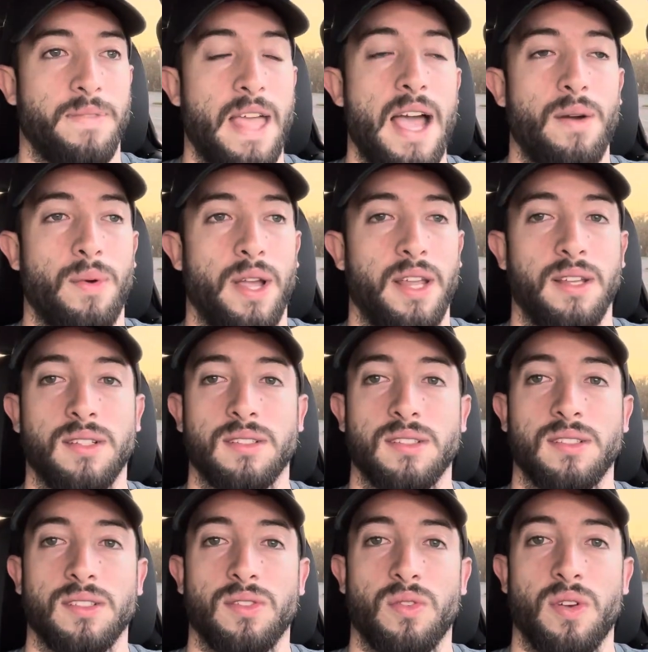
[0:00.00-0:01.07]
That way,
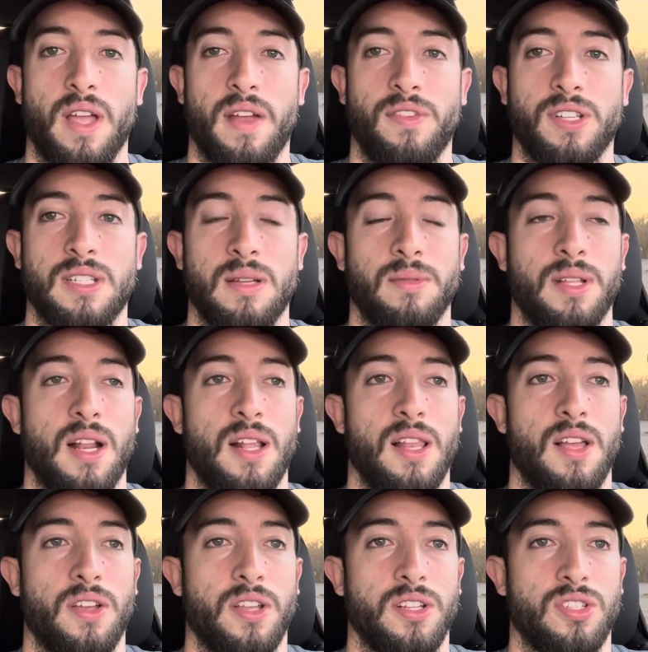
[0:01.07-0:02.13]
every time that I
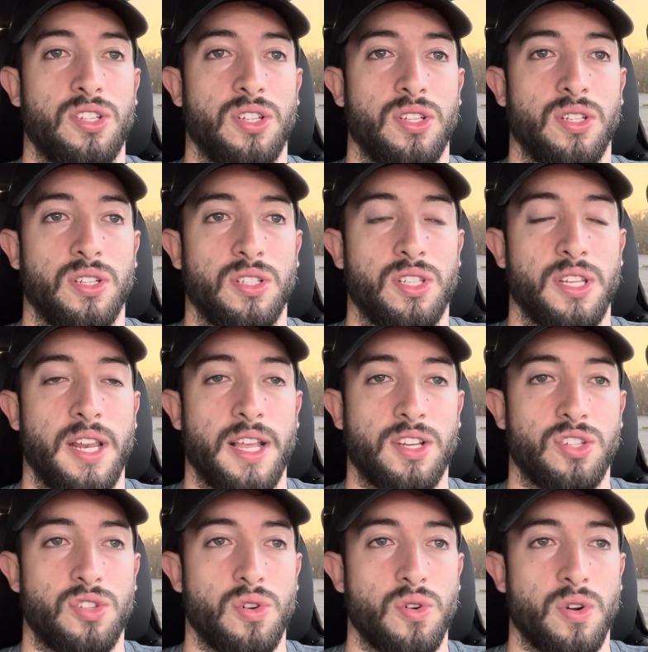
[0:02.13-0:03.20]
log into
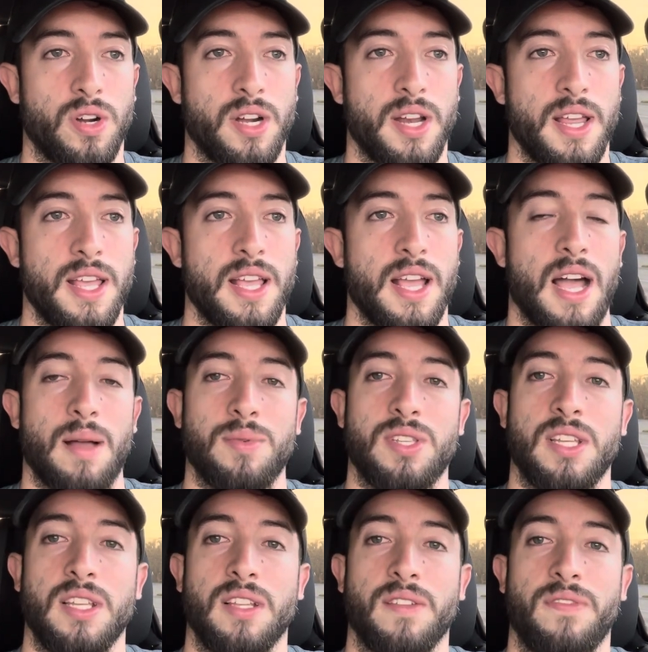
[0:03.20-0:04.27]
NextDoor, I'm
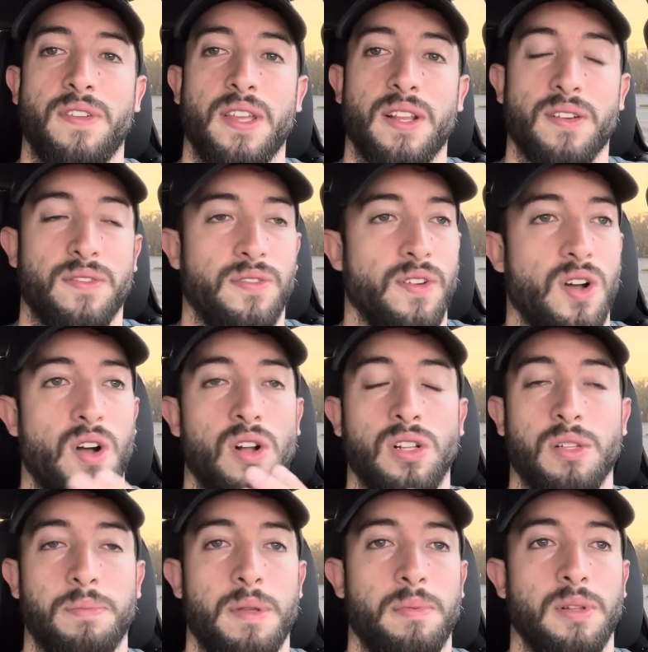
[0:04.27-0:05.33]
seeing the feed of all
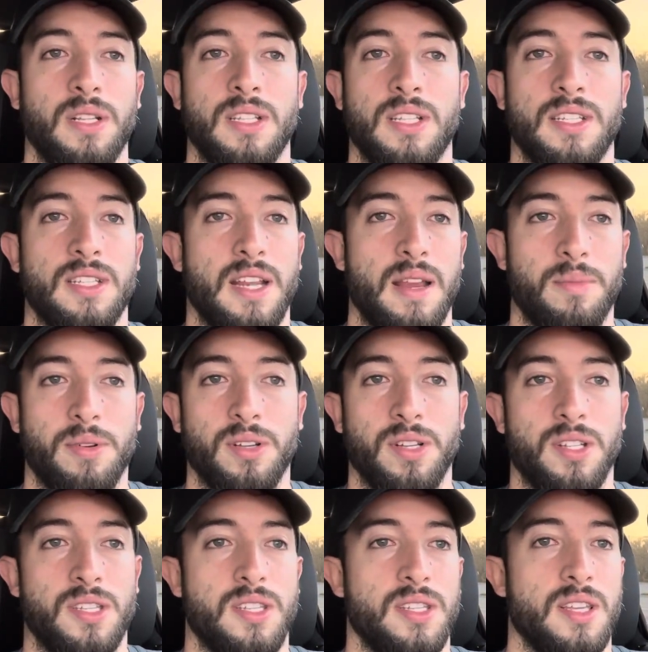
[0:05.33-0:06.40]
the people in these
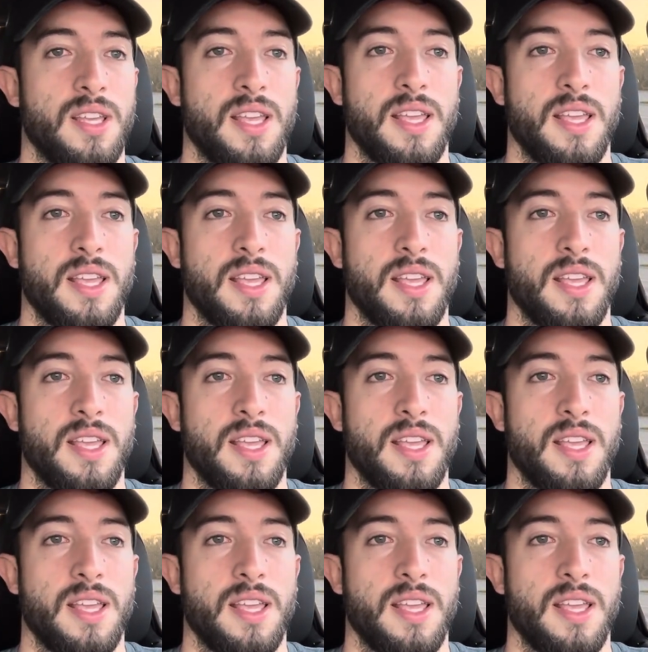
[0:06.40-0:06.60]
neighborhoods,